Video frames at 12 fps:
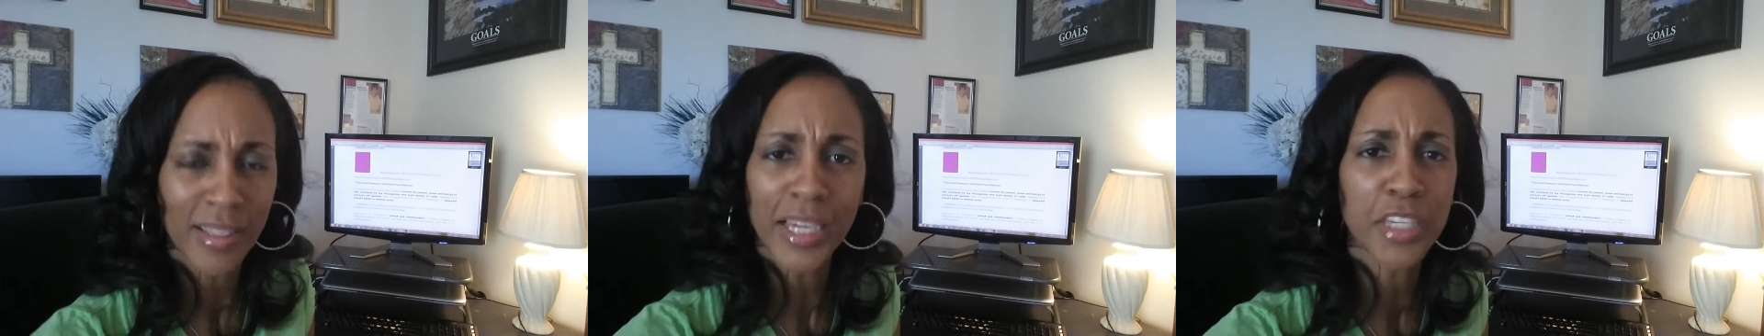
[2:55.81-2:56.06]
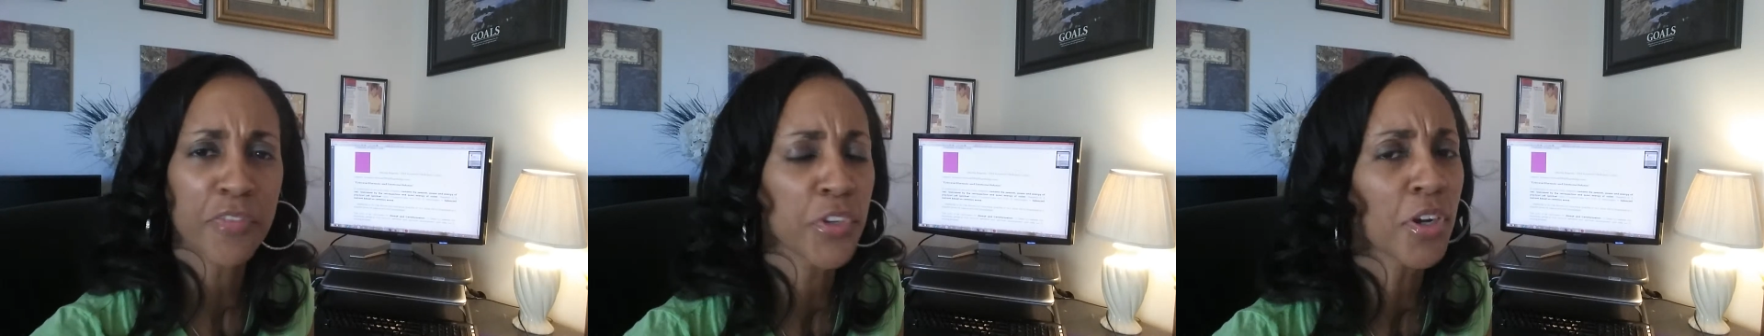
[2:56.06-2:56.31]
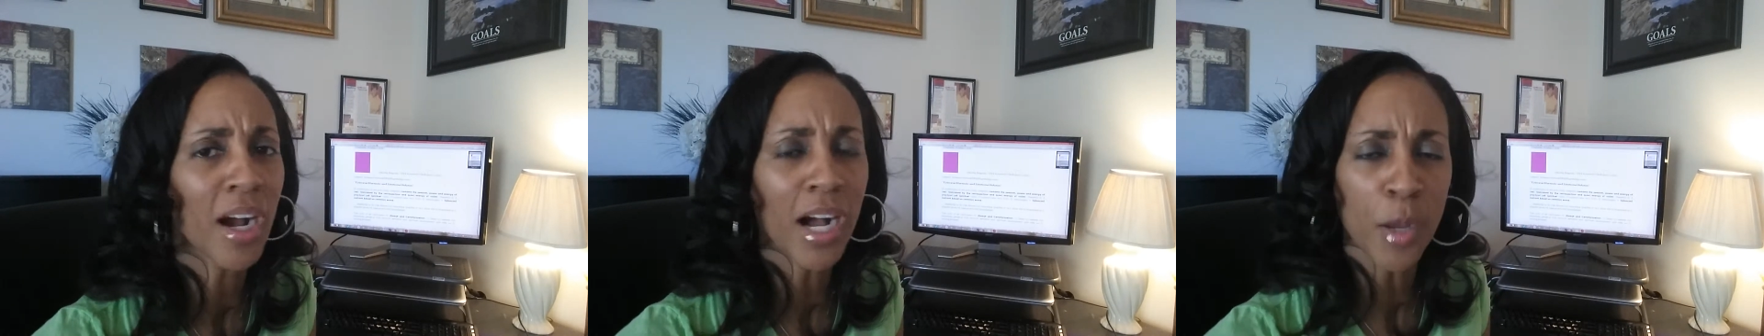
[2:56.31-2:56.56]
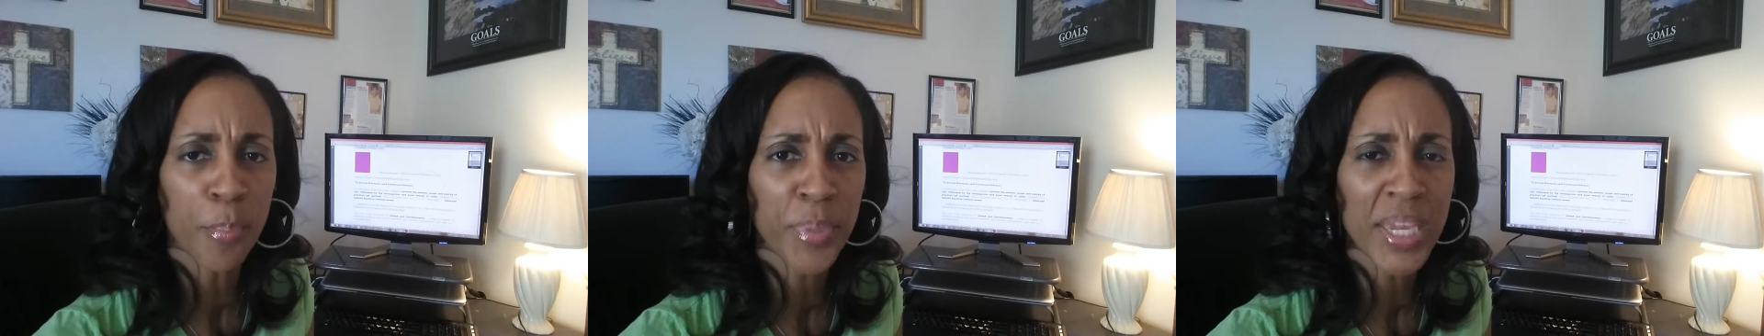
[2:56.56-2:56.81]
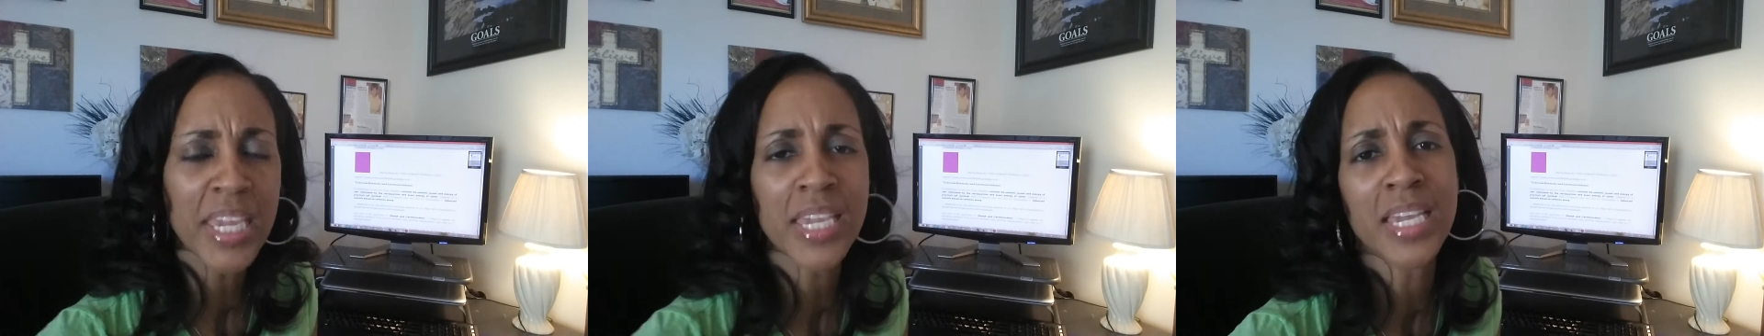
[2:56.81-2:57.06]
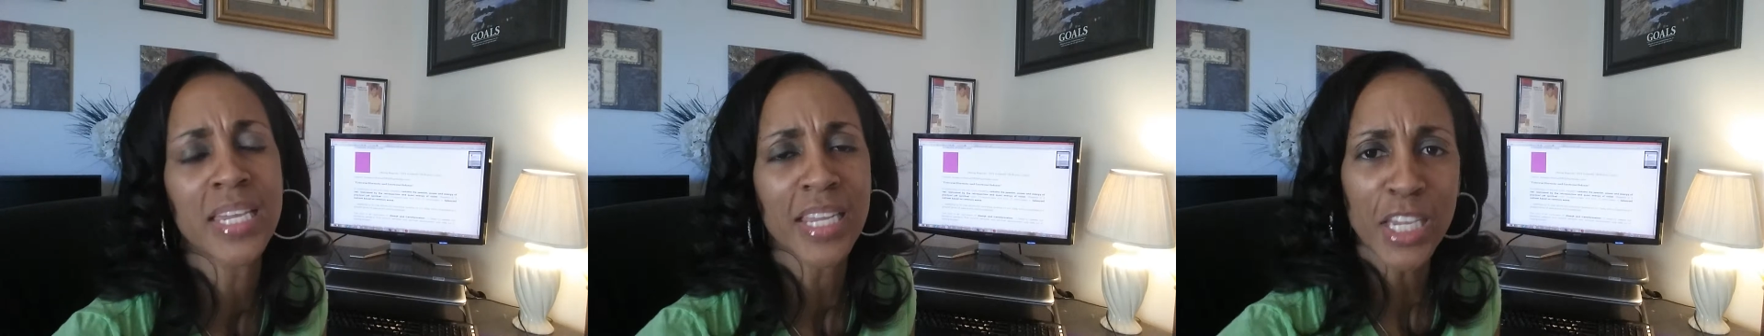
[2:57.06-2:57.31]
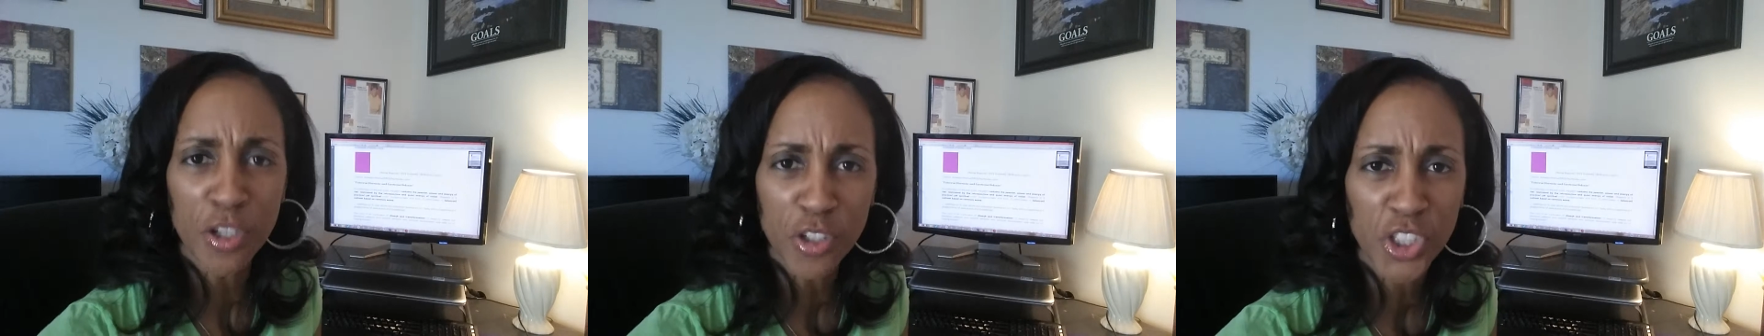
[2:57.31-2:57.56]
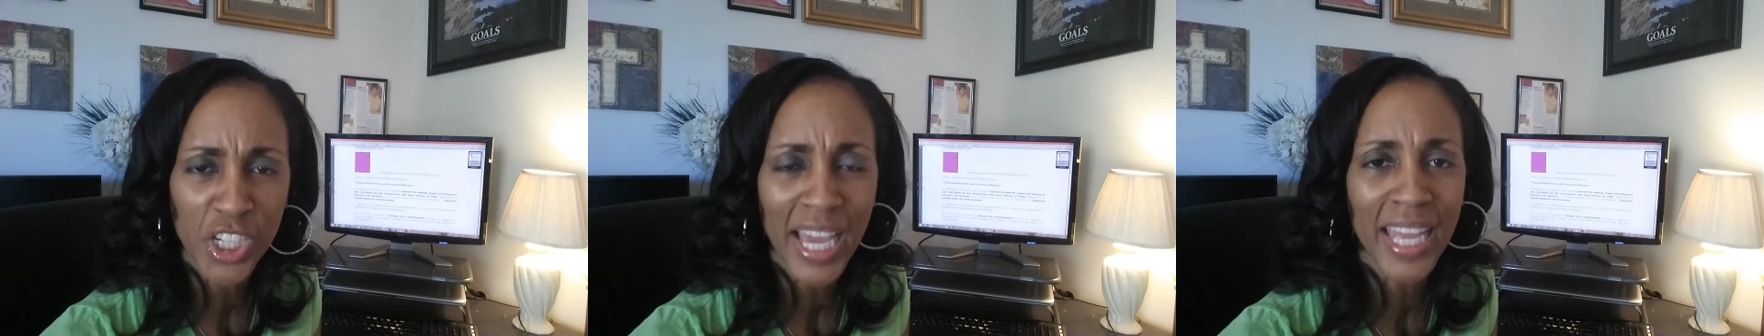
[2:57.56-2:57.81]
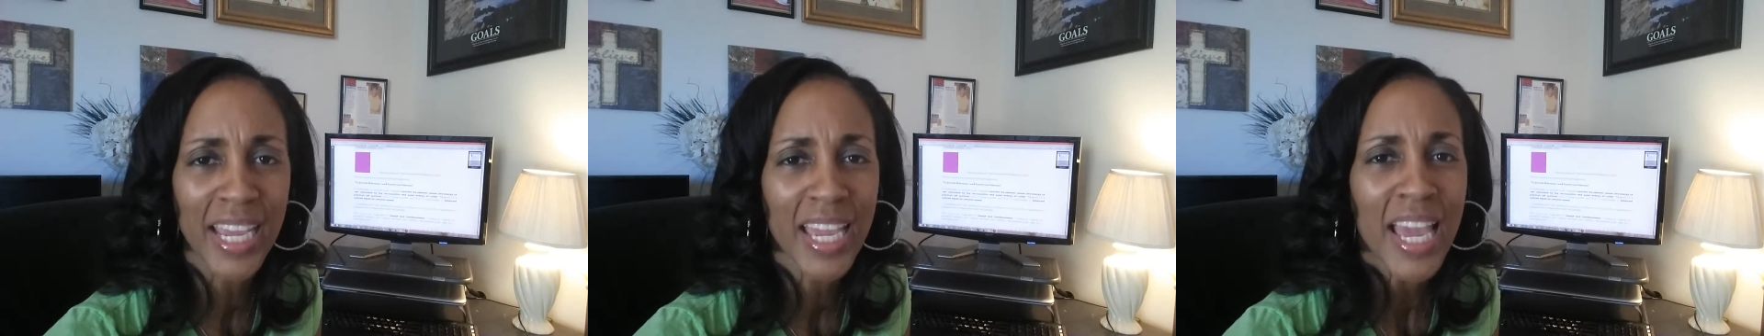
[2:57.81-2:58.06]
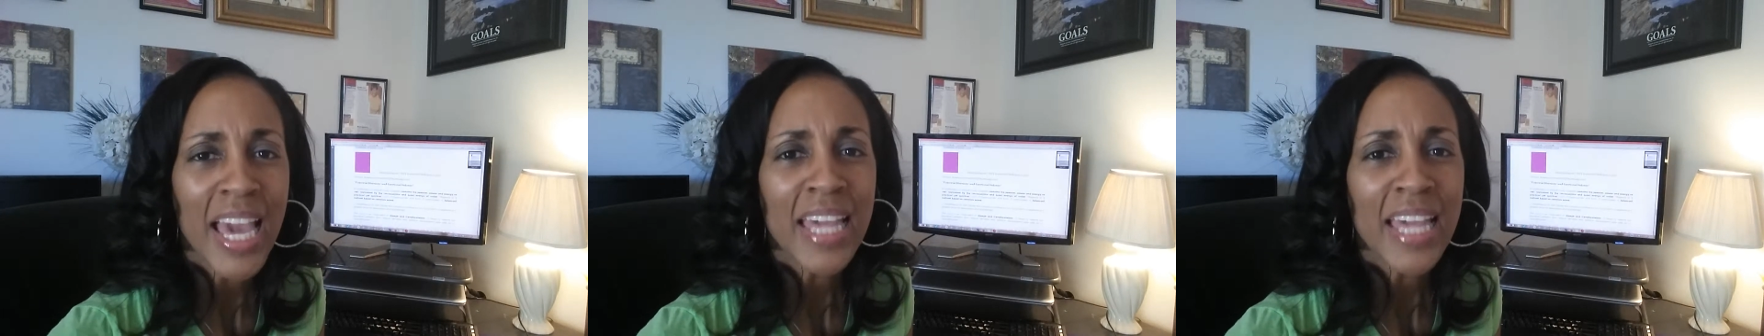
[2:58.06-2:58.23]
Like if you're upbeat and energetic,